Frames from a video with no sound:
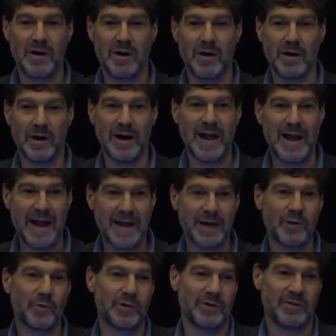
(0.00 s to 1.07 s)
are
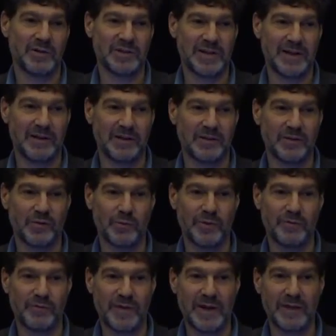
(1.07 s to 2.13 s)
adequate to the challenges we
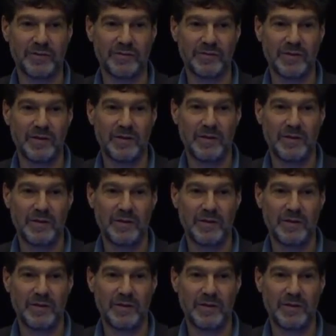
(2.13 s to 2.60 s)
face.